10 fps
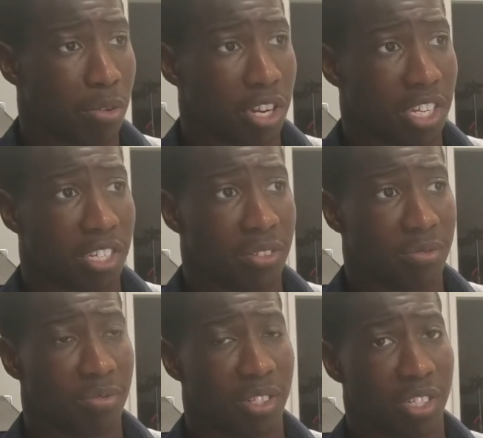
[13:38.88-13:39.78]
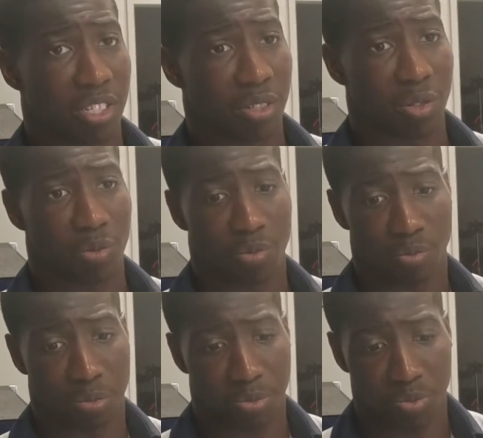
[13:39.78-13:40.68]
break it. It's a
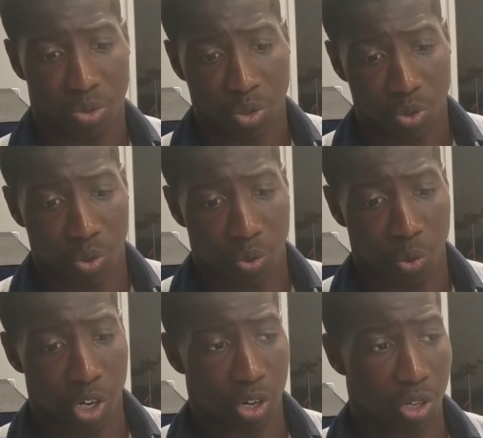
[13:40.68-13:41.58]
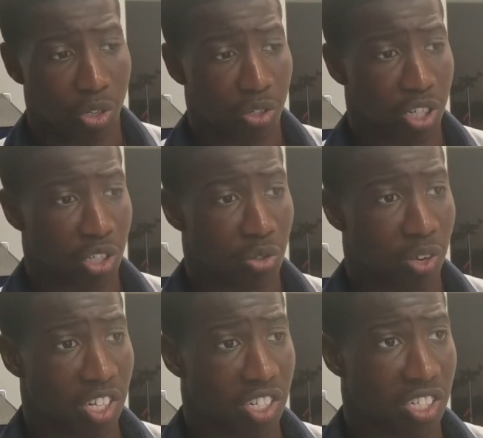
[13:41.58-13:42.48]
win or lose
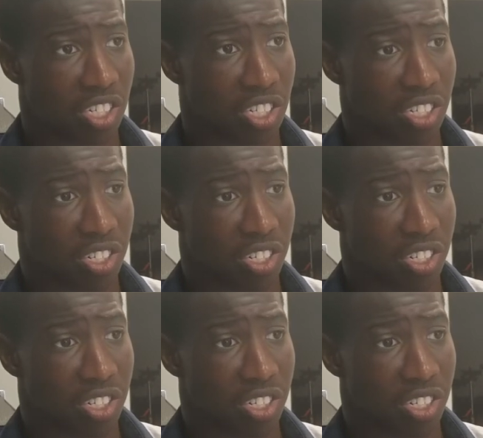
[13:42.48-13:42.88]
situation.